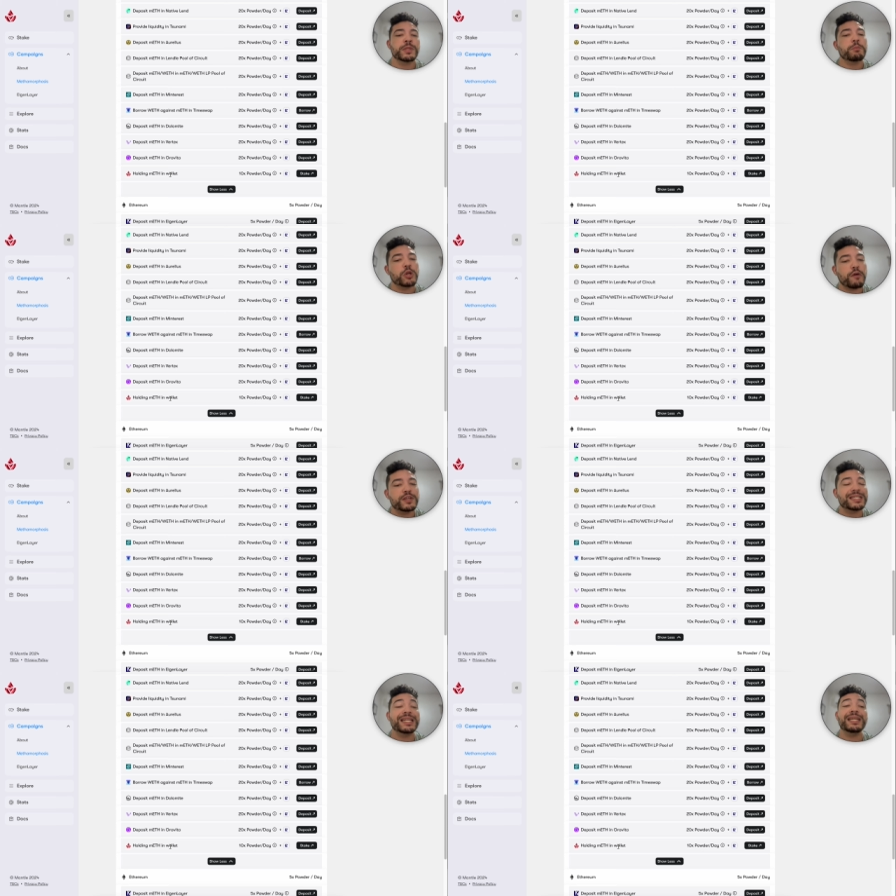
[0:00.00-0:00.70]
But
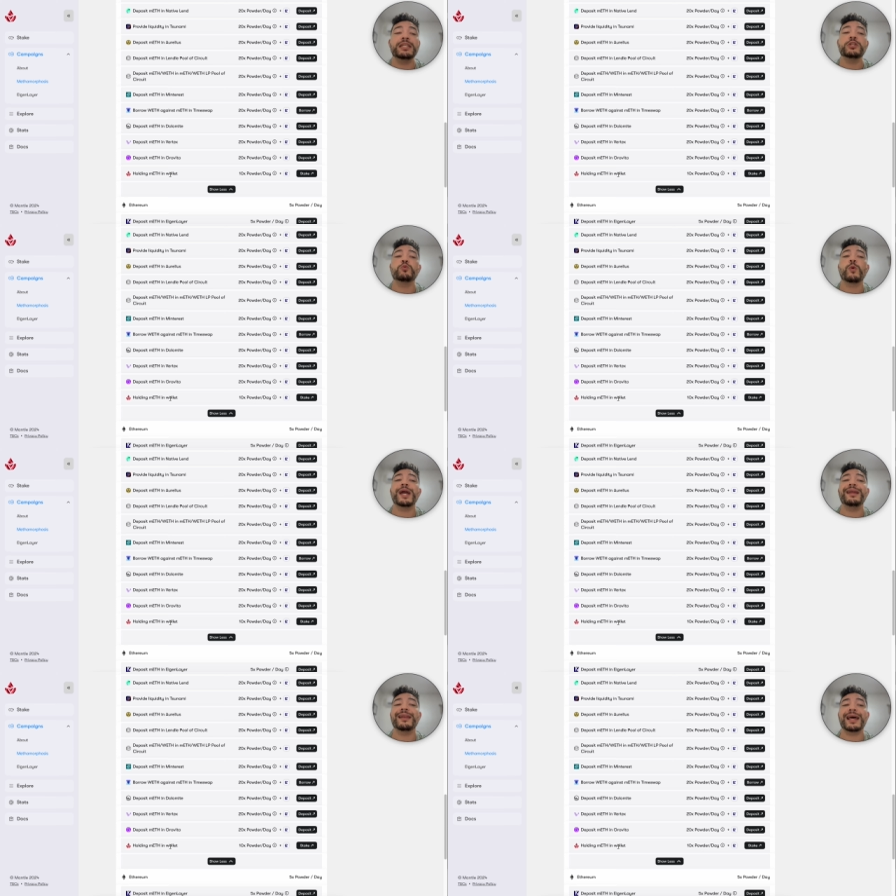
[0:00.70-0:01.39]
obviously it is
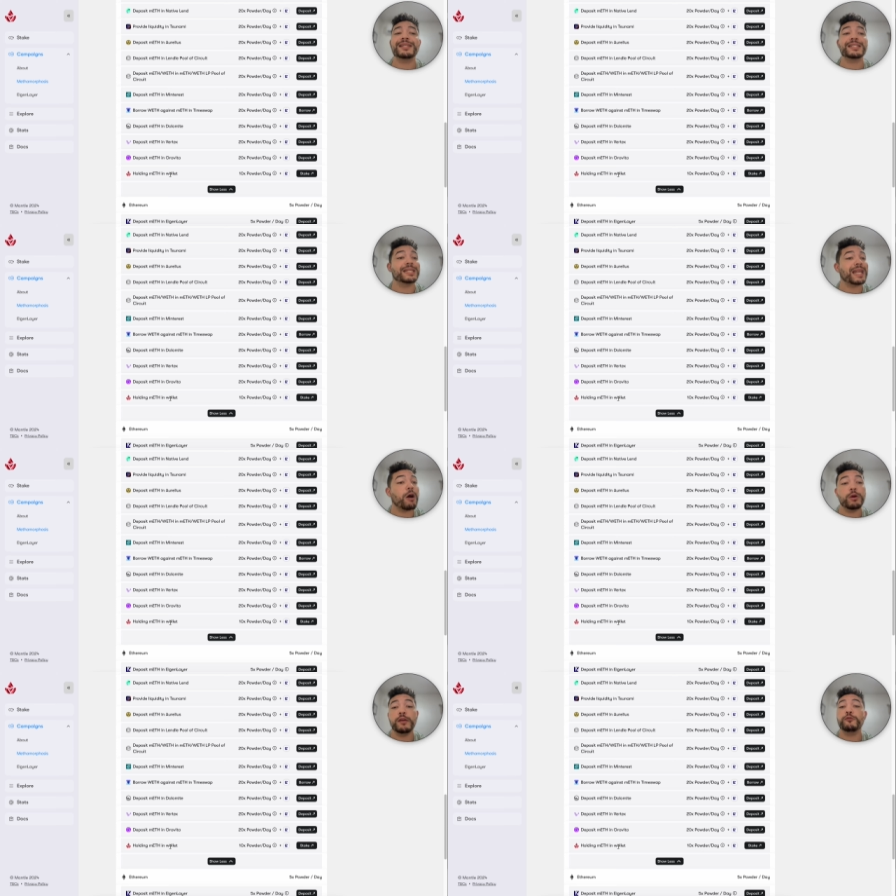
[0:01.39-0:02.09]
way less.
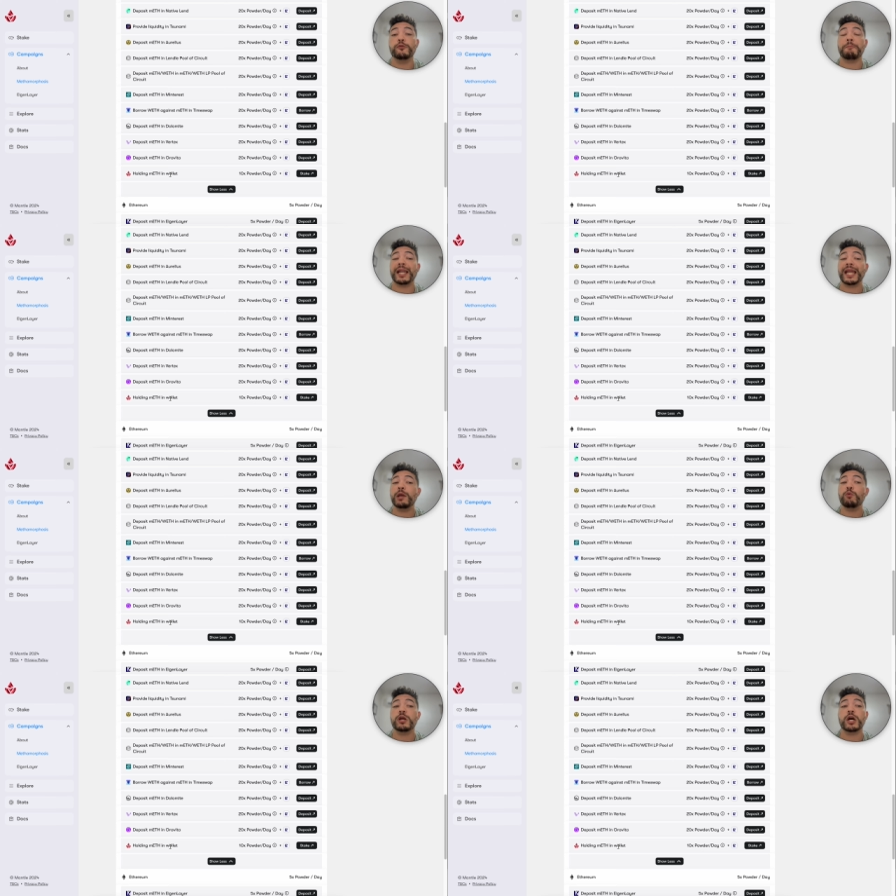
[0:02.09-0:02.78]
Now, if you're
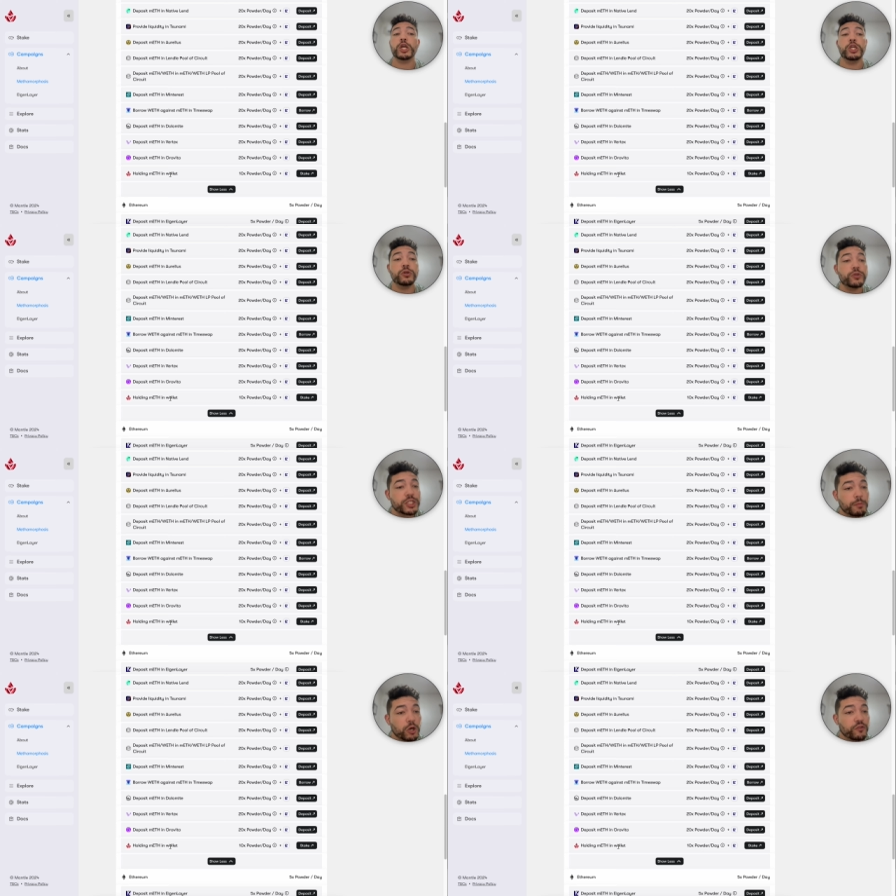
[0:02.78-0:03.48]
playing with a
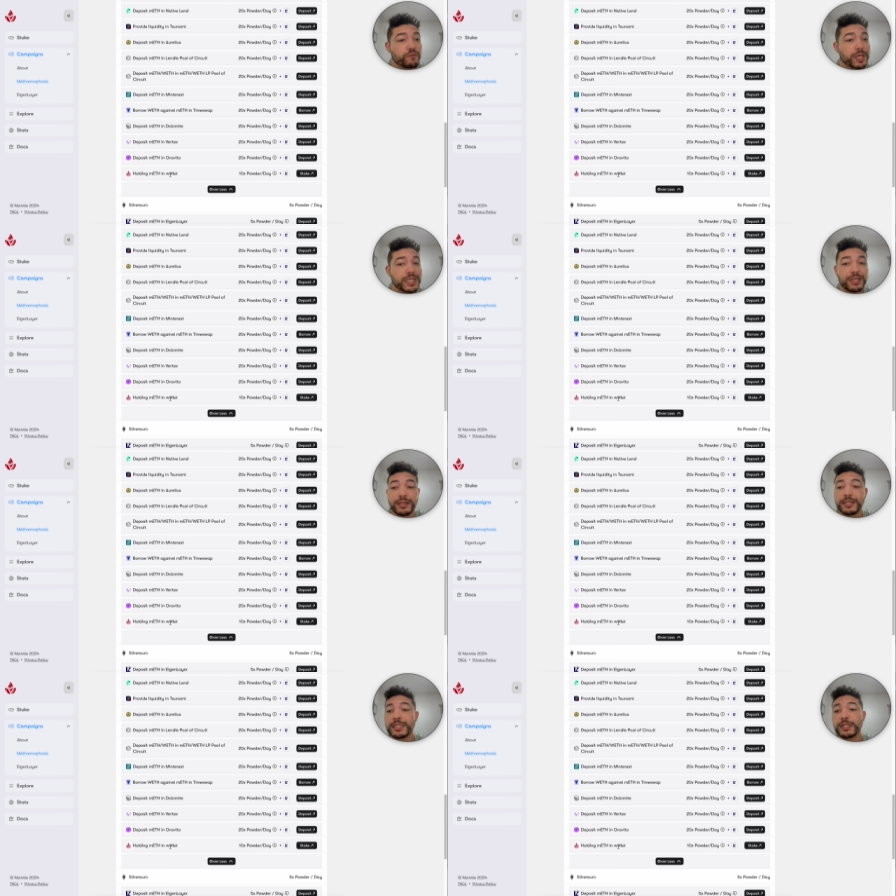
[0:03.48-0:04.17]
huge amount of money,
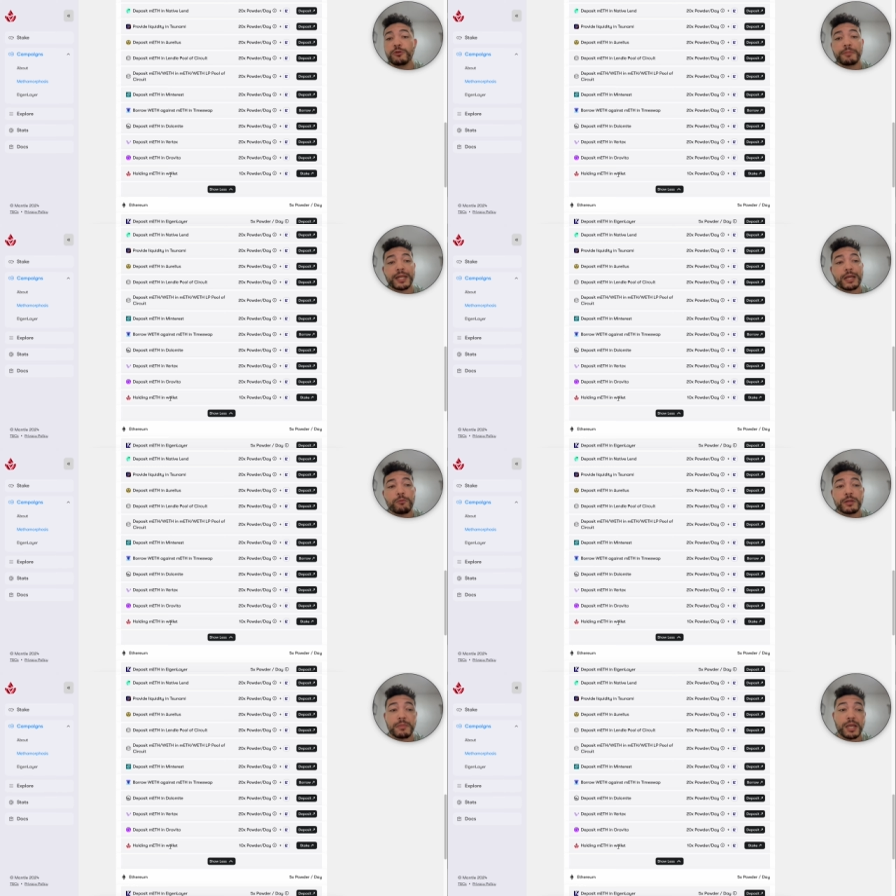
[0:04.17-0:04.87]
let's say you're
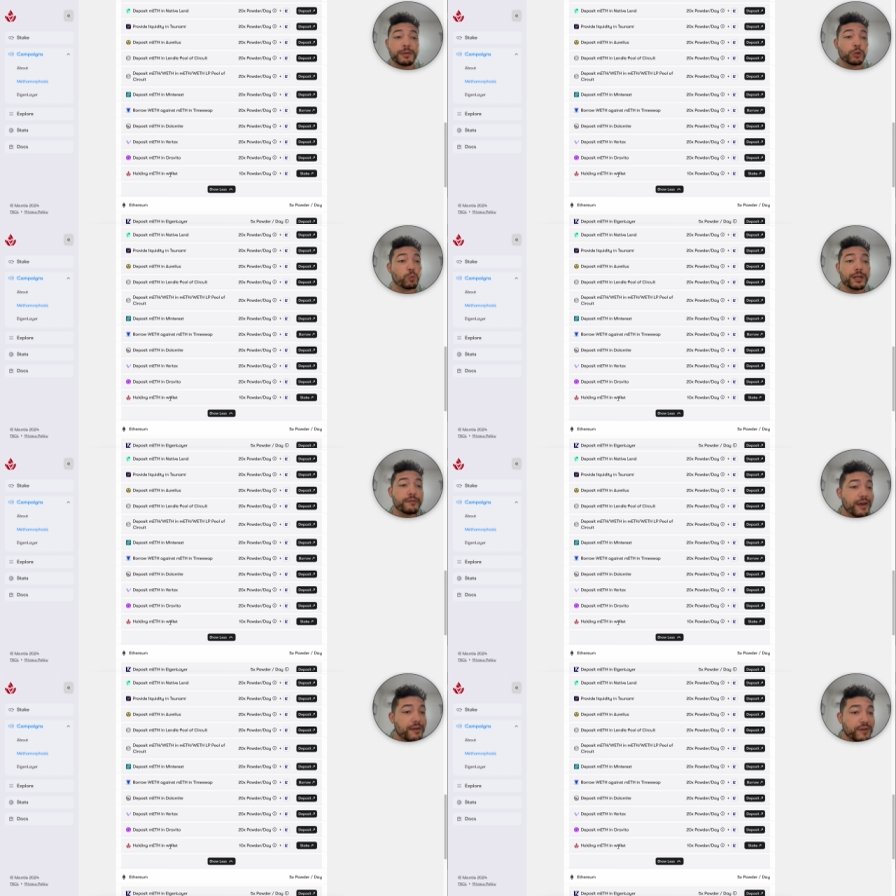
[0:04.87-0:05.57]
playing with maybe
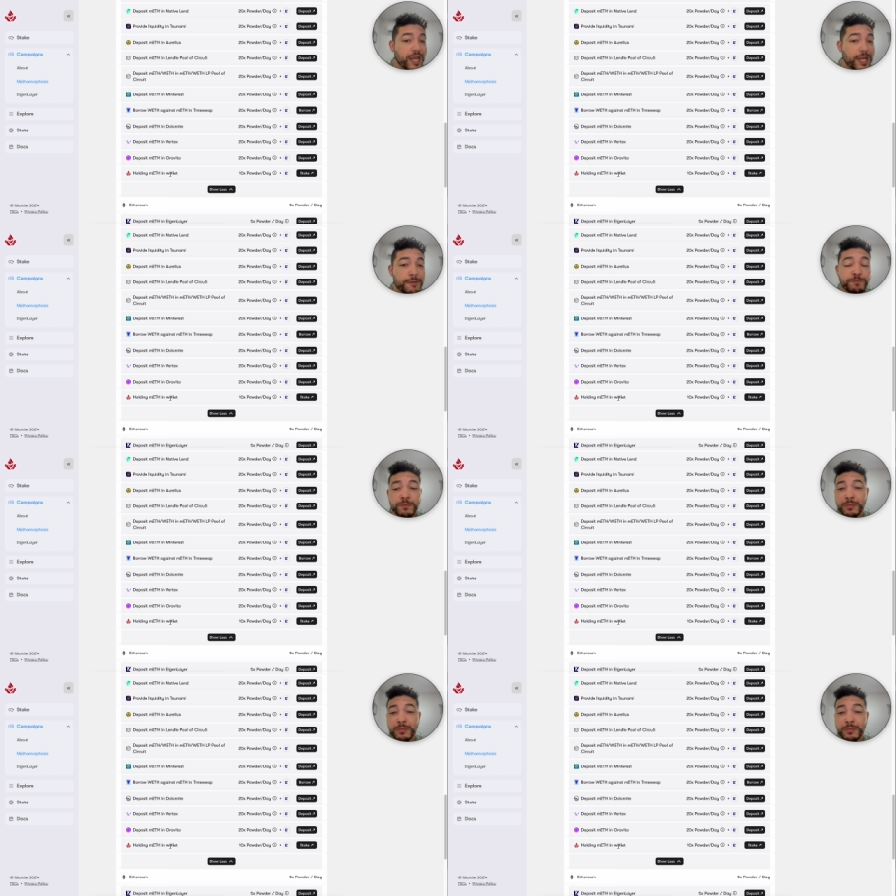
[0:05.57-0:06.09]
25K,